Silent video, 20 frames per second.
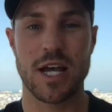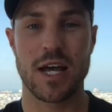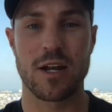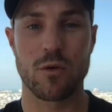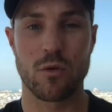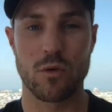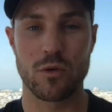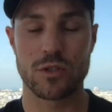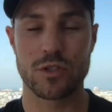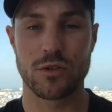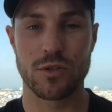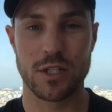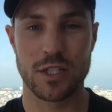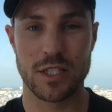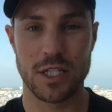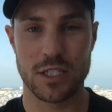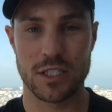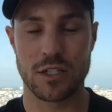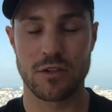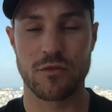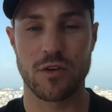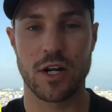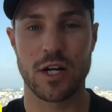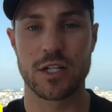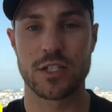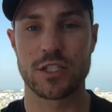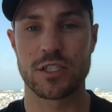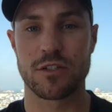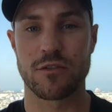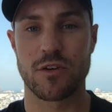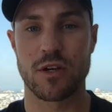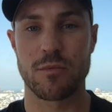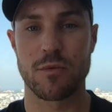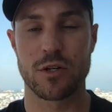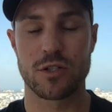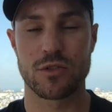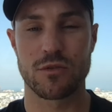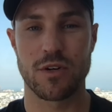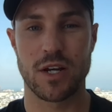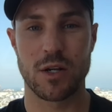and also the disadvantages of
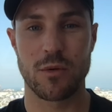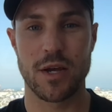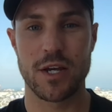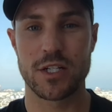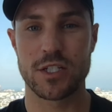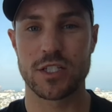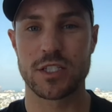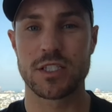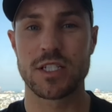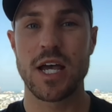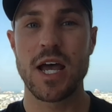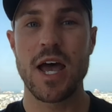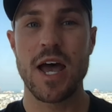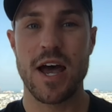commercial valuations.